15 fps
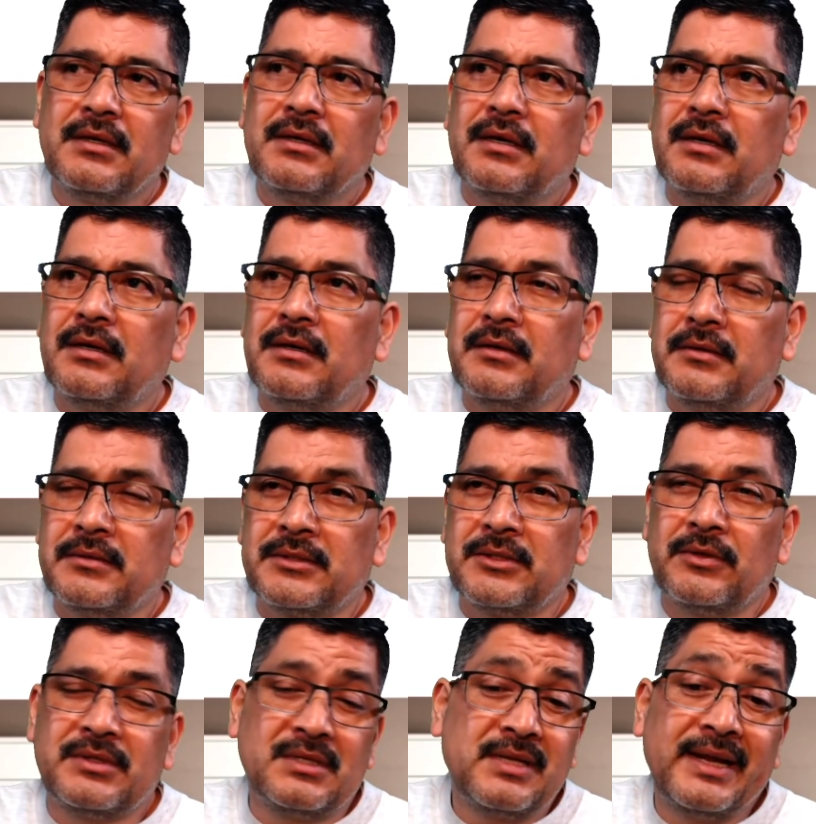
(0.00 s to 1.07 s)
So
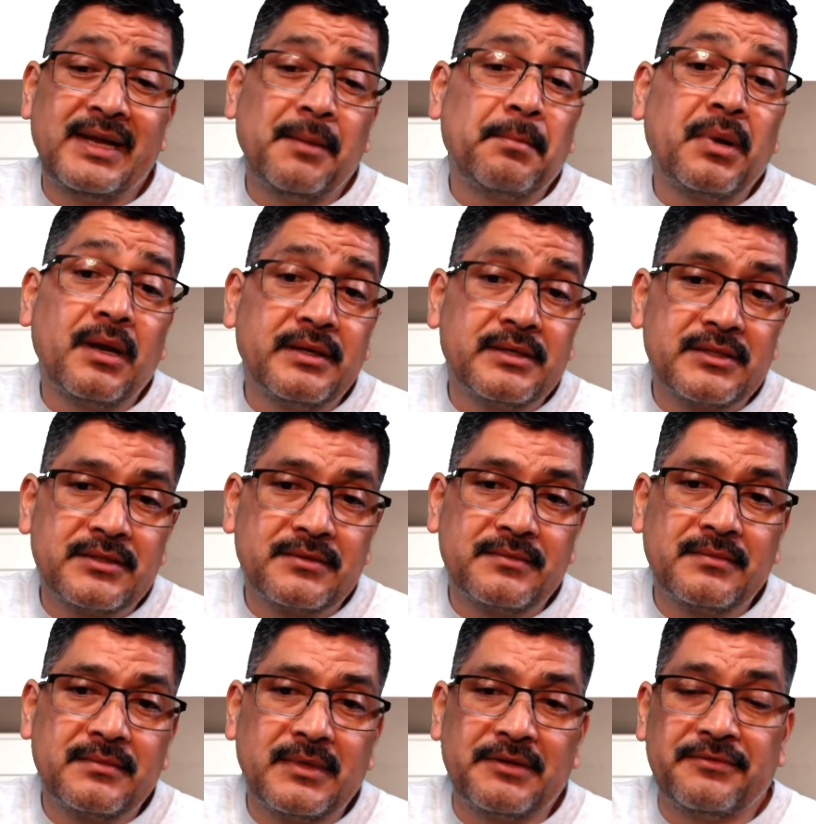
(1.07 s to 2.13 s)
it's a 90 plus
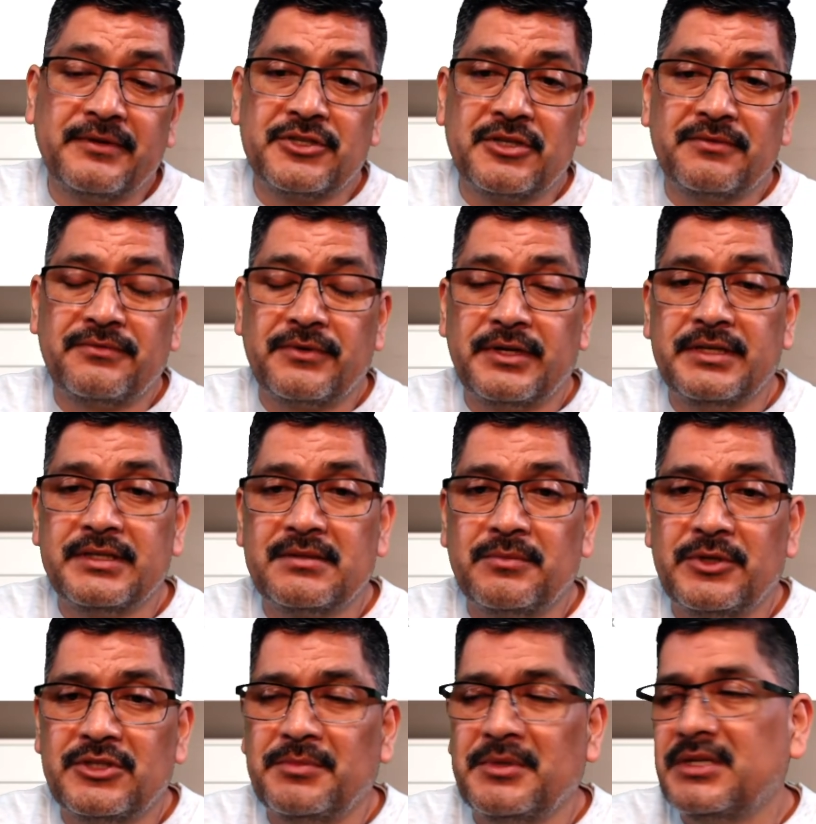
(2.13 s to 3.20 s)
efficient furnace,
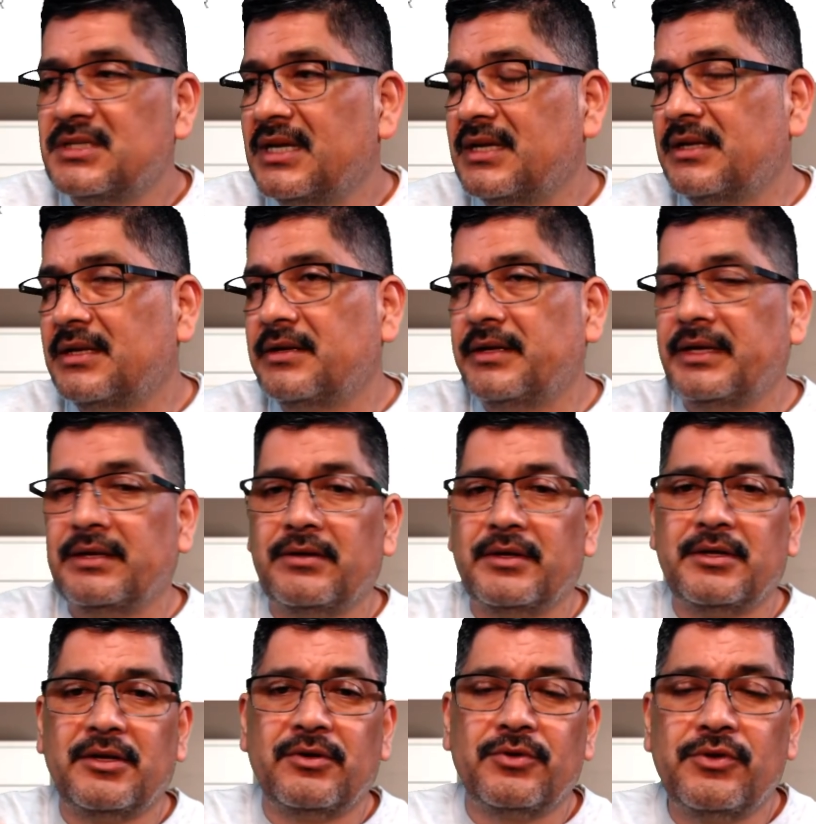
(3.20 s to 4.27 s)
which means that
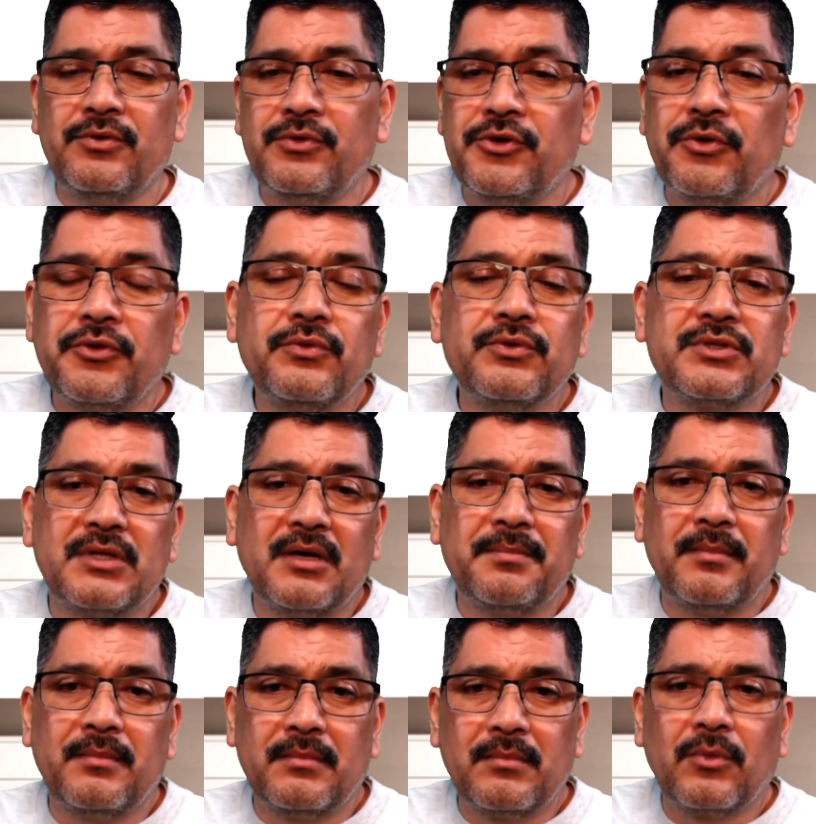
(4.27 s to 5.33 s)
you'll use up
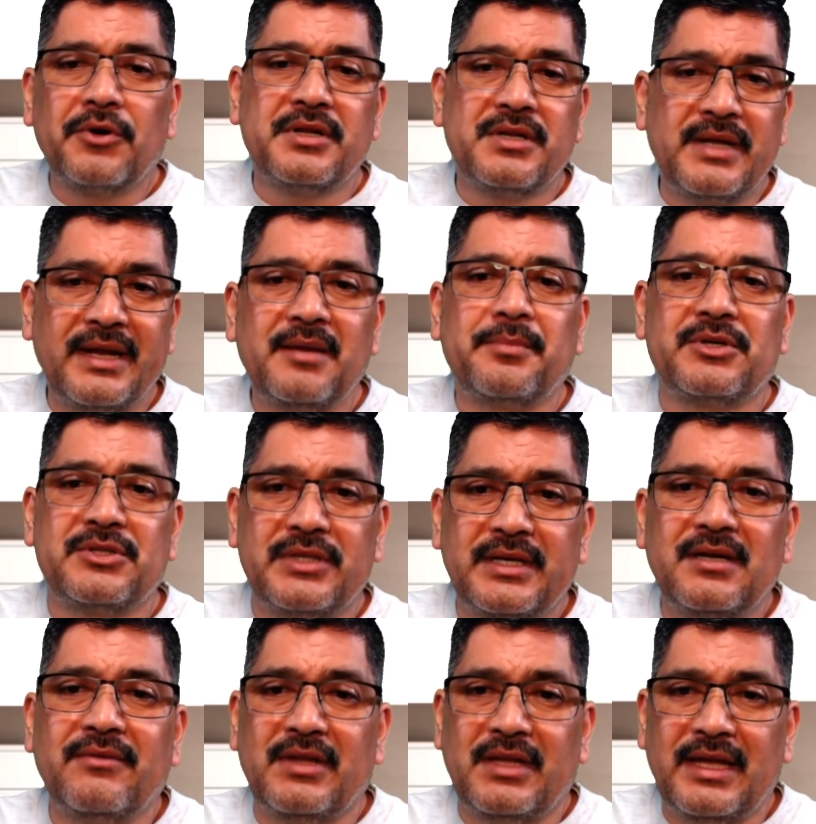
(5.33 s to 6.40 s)
more than 90%
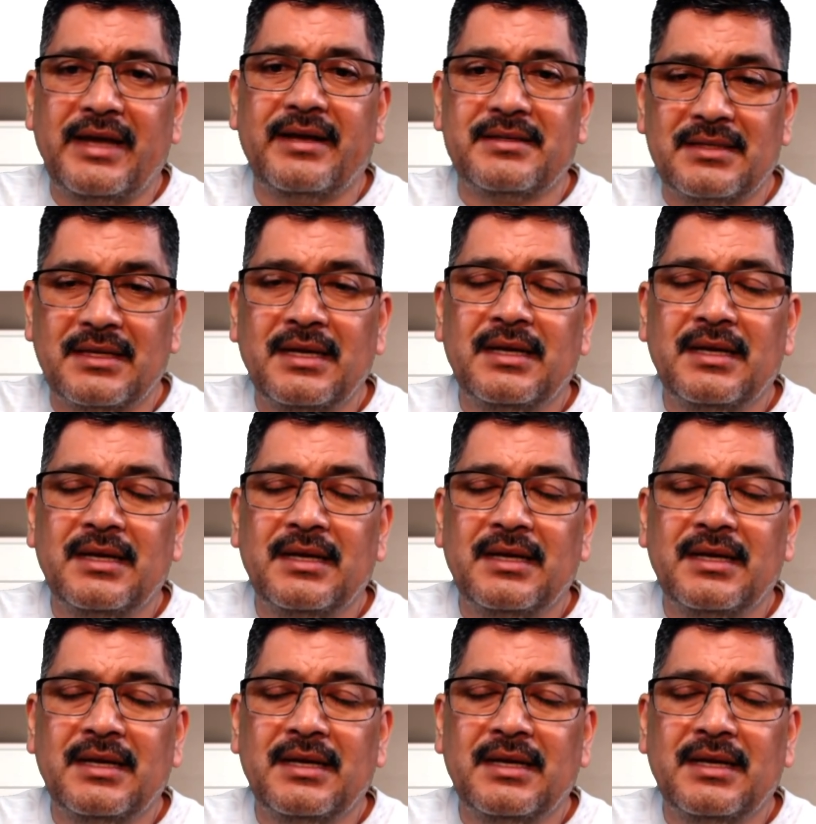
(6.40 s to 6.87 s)
of the gas.